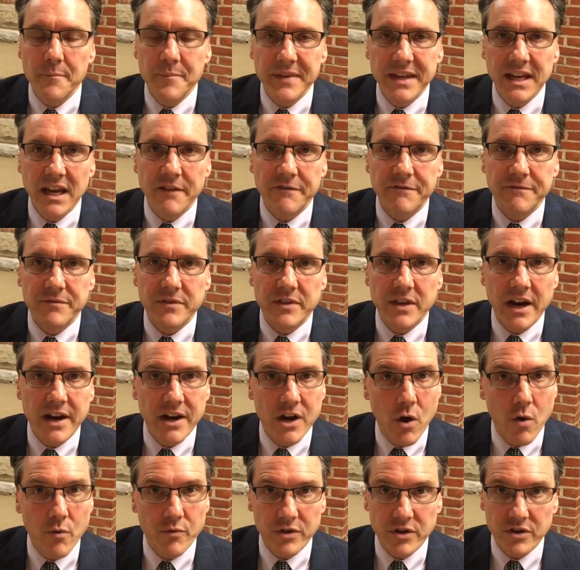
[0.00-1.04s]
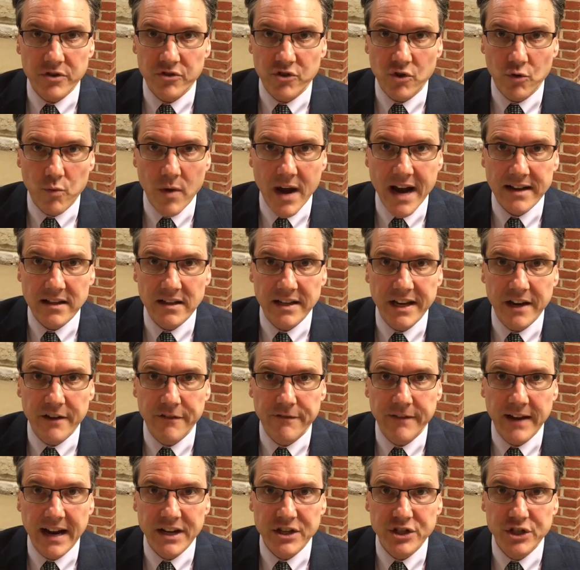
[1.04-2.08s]
if they don't directly
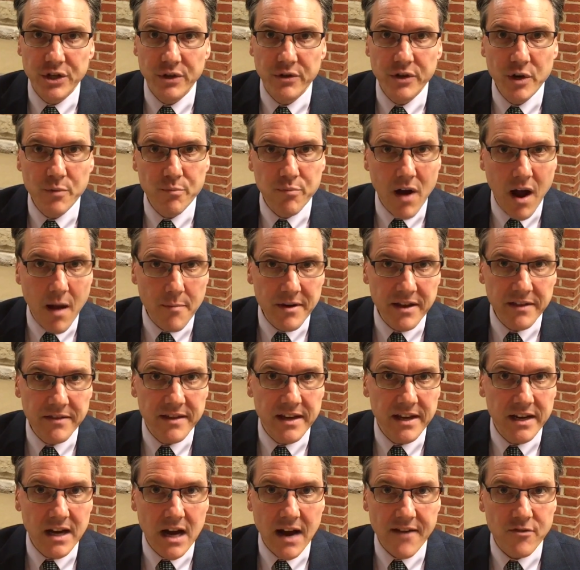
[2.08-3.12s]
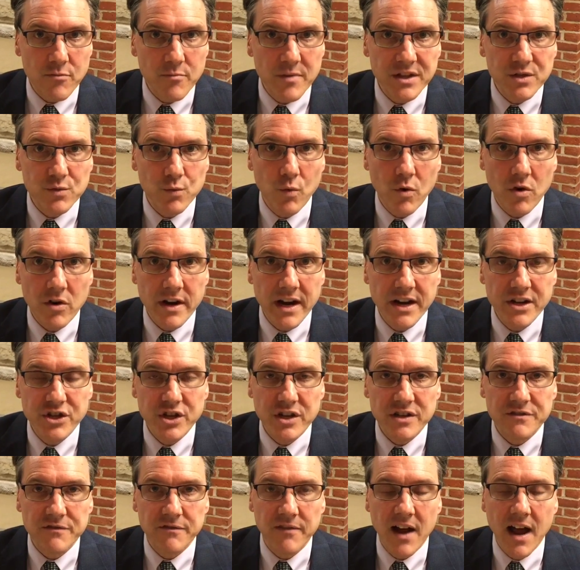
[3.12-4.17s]
affect you, you probably think government's working
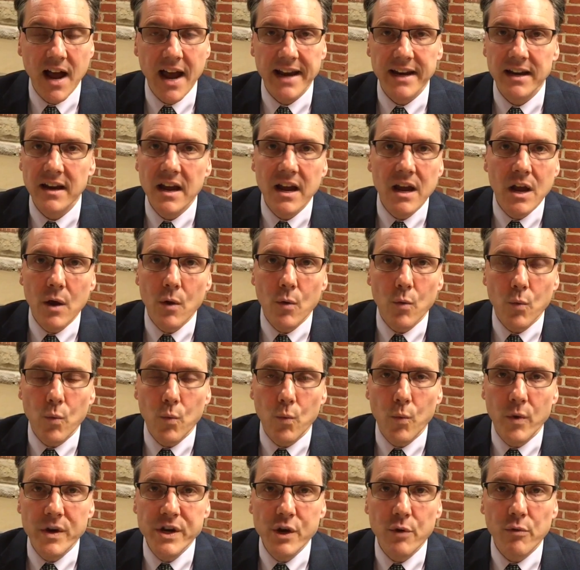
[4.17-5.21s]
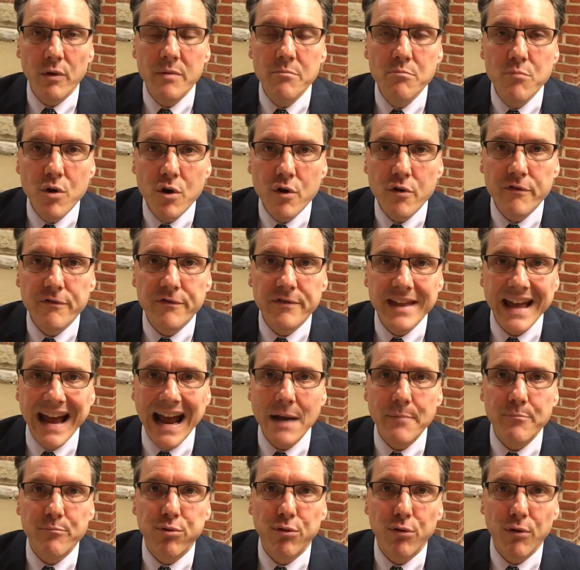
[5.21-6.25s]
just fine. When you remove
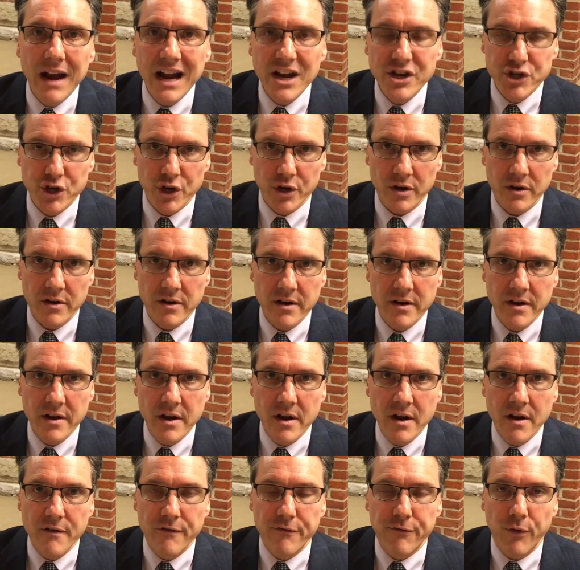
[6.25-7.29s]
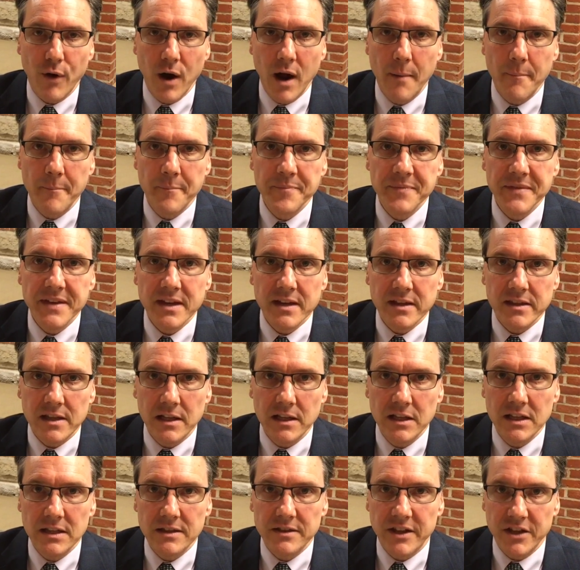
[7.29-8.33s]
that pressure from
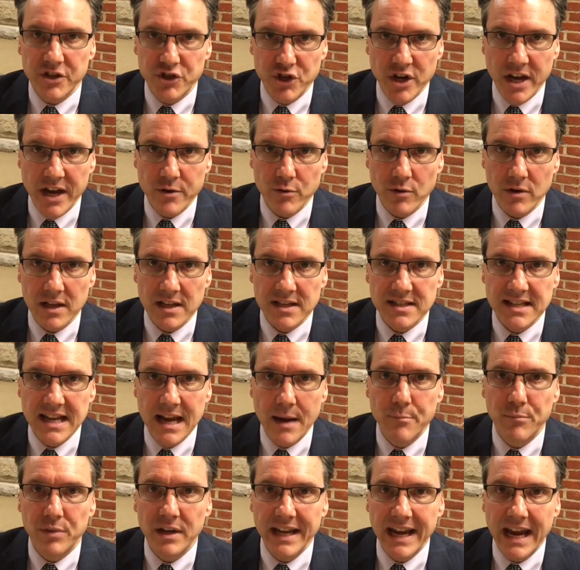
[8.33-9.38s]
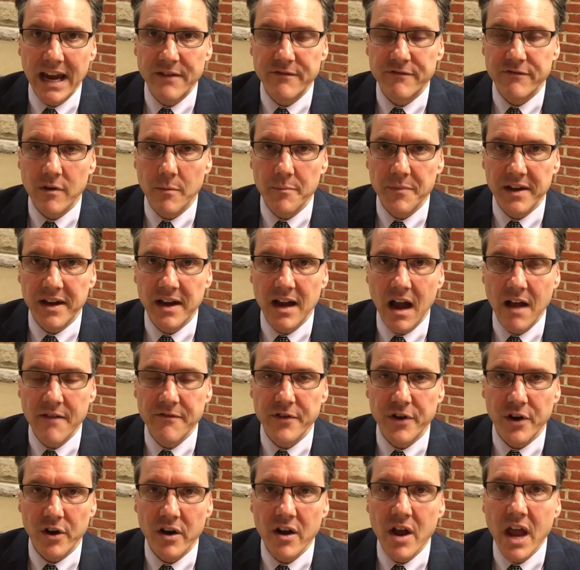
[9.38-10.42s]
the General Assembly and from the
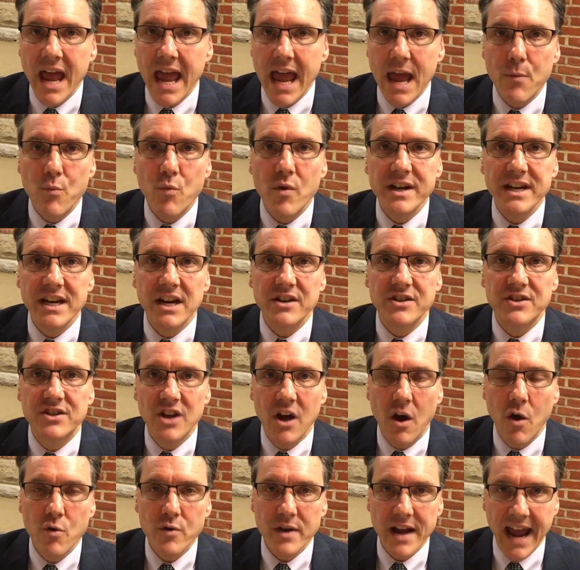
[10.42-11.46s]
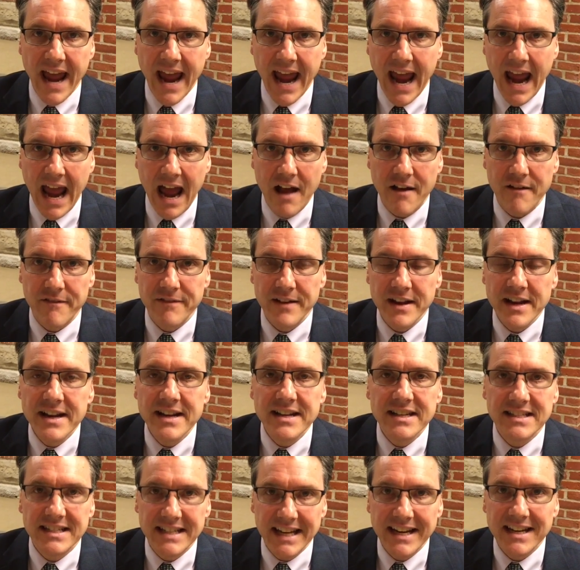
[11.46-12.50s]
governor, and when you don't have
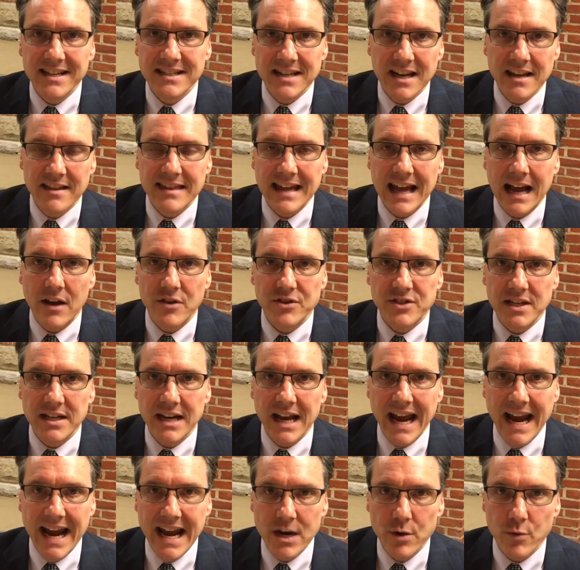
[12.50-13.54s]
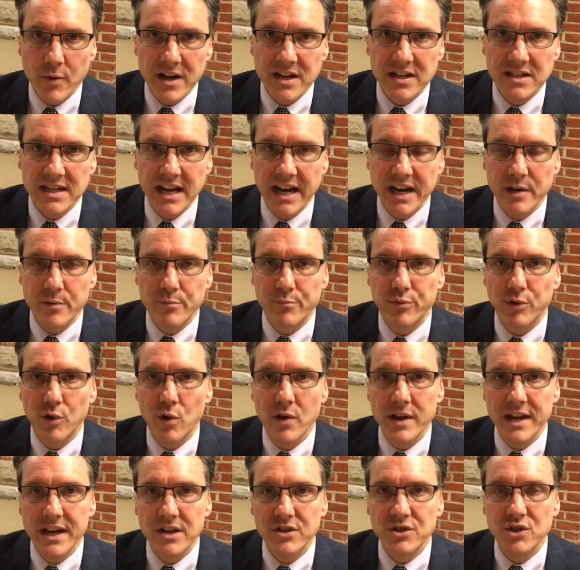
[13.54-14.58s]
60,000 angry state
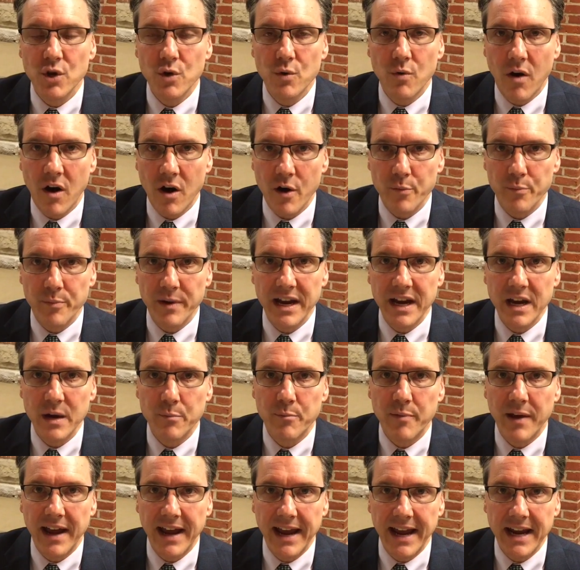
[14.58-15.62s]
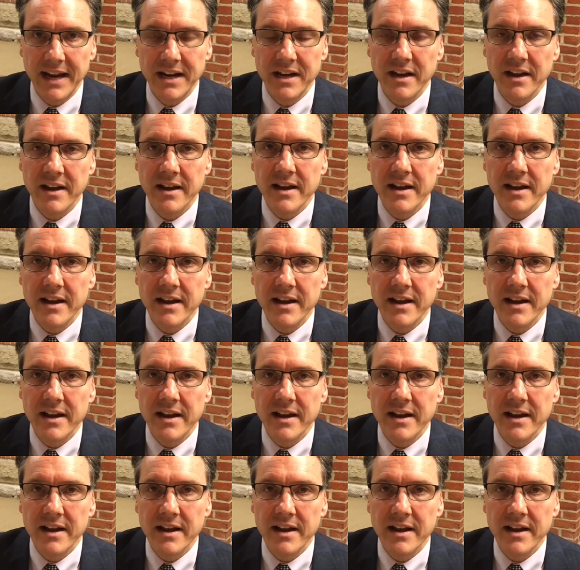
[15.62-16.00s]
employees who aren't being paid,